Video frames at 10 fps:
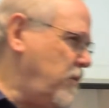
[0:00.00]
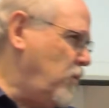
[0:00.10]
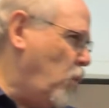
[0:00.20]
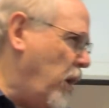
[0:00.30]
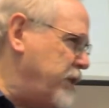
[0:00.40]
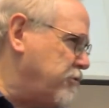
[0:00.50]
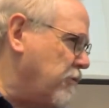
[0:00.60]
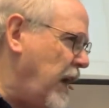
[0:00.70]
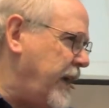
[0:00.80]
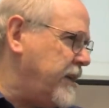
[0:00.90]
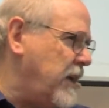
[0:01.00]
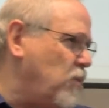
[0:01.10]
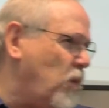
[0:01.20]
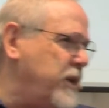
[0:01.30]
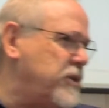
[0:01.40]
one's right
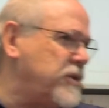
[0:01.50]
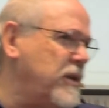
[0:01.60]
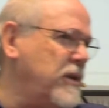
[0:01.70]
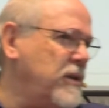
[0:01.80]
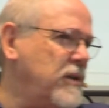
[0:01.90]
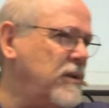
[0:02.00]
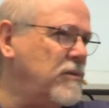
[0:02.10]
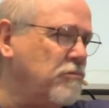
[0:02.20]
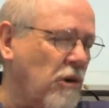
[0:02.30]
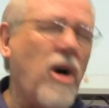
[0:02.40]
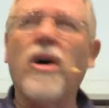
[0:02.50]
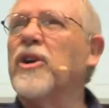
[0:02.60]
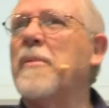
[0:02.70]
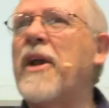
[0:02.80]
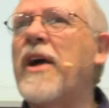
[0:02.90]
and one's
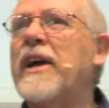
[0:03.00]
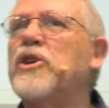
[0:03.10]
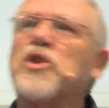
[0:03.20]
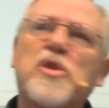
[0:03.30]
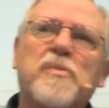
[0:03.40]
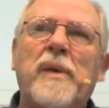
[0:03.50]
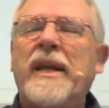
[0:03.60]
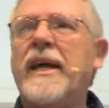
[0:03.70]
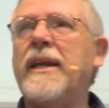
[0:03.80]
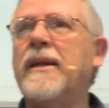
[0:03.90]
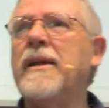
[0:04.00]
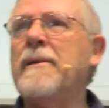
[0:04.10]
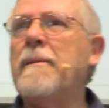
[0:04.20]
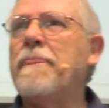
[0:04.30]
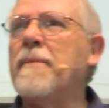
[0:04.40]
wrong, no matter how you spin it,
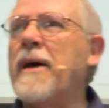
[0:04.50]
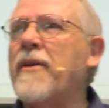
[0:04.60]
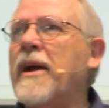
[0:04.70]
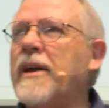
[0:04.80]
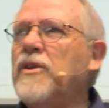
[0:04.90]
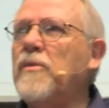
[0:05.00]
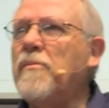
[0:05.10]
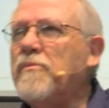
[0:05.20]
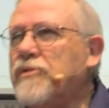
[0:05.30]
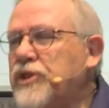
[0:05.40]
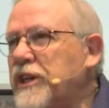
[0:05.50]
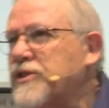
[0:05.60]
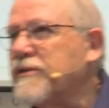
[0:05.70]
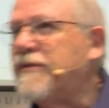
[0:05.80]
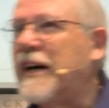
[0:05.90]
no matter how you
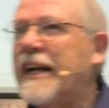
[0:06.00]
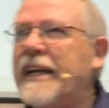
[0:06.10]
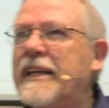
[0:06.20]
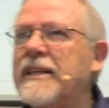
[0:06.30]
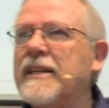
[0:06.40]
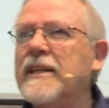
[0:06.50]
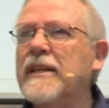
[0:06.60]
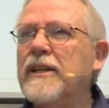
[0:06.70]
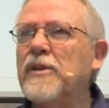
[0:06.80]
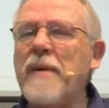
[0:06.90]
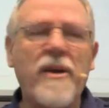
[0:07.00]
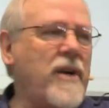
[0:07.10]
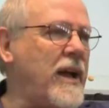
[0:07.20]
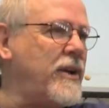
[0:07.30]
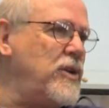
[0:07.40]
justify it, no
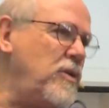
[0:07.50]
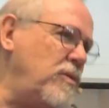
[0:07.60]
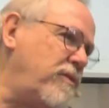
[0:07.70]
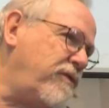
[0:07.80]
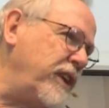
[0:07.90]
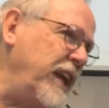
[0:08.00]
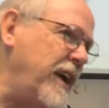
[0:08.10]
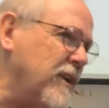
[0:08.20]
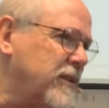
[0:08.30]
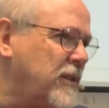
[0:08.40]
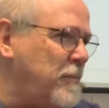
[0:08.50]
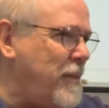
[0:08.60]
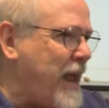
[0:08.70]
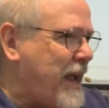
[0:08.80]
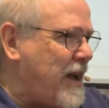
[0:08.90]
matter how you finagle to
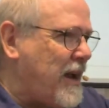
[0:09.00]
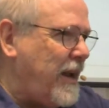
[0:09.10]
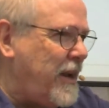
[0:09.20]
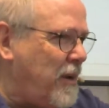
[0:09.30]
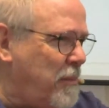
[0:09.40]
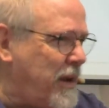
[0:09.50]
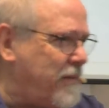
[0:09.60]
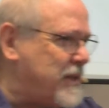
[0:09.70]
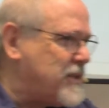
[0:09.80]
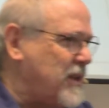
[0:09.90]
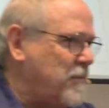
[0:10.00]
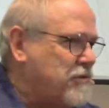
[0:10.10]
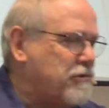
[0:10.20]
make a little bit of it seem